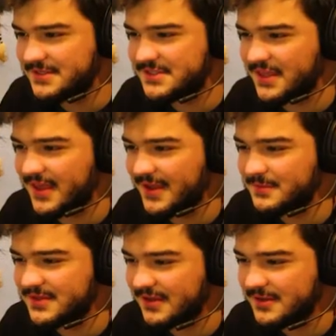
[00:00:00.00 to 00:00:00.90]
Is the
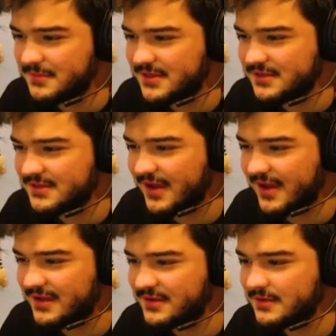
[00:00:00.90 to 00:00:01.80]
game telling me to
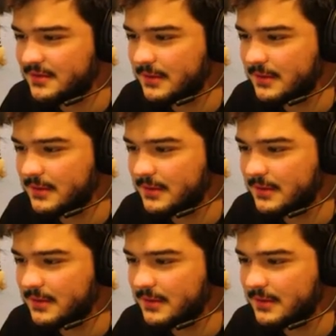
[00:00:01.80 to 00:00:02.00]
die?